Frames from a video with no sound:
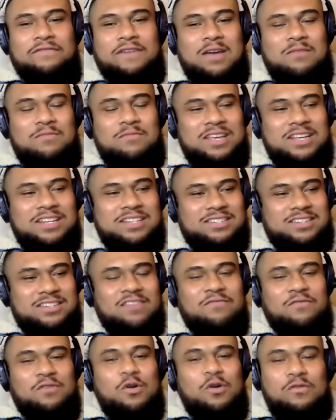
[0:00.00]
families
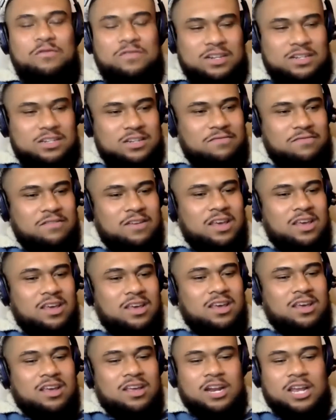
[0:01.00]
involved and stuff.
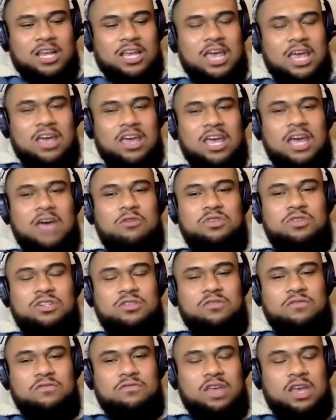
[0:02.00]
Like, how was
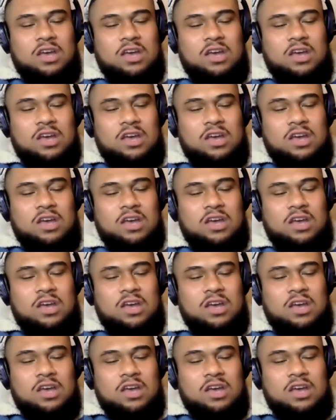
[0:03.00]
your